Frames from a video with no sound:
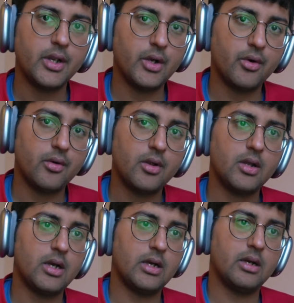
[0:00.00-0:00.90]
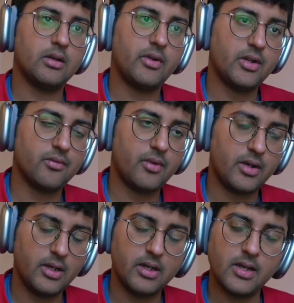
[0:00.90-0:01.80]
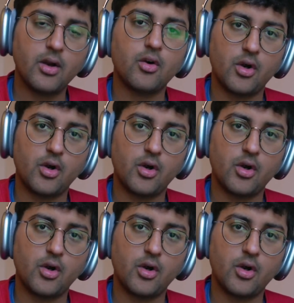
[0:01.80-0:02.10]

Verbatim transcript: you know uh, when you're when you're learning or